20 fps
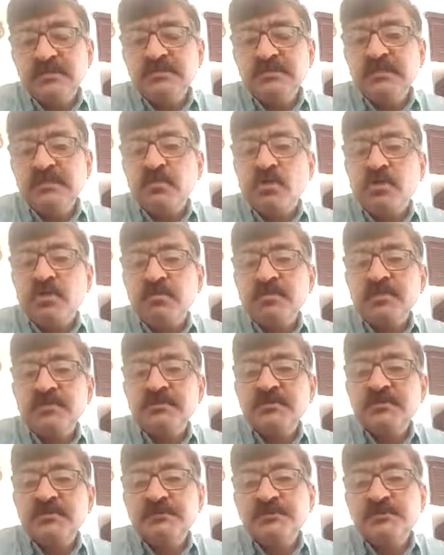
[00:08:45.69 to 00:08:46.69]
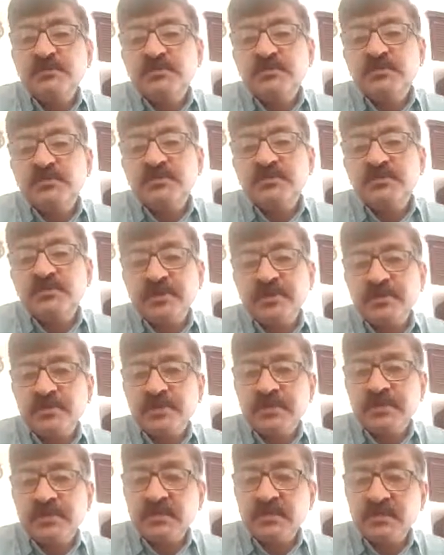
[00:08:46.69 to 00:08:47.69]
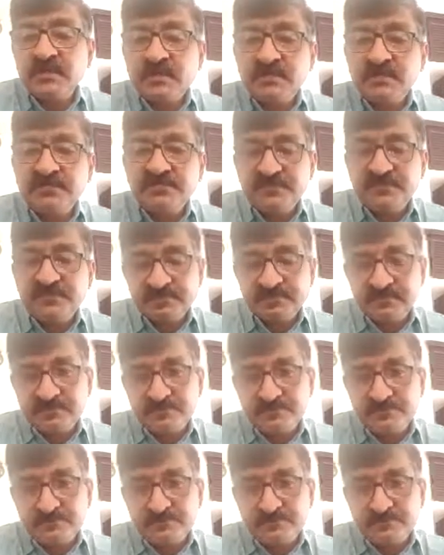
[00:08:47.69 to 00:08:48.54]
a combination of fusospirochetal infection.